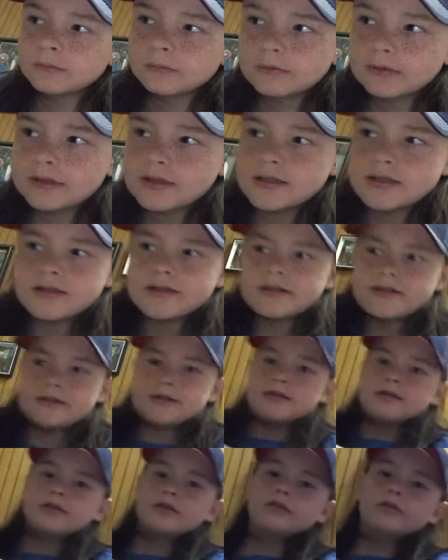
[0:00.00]
was,
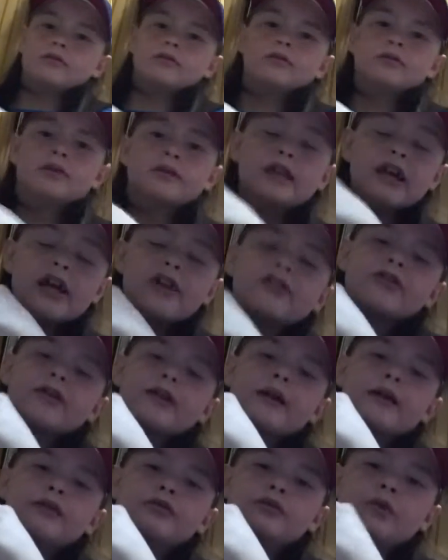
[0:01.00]
no,
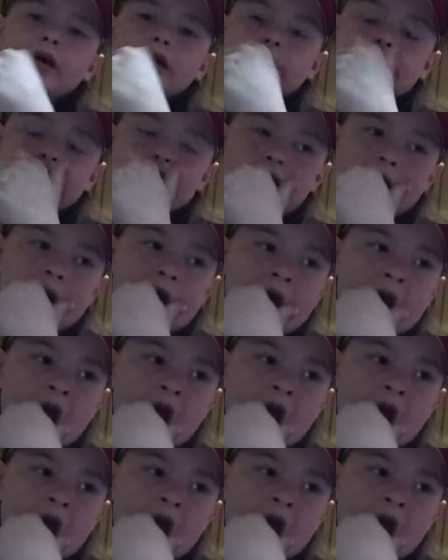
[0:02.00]
yesterday was Wednesday.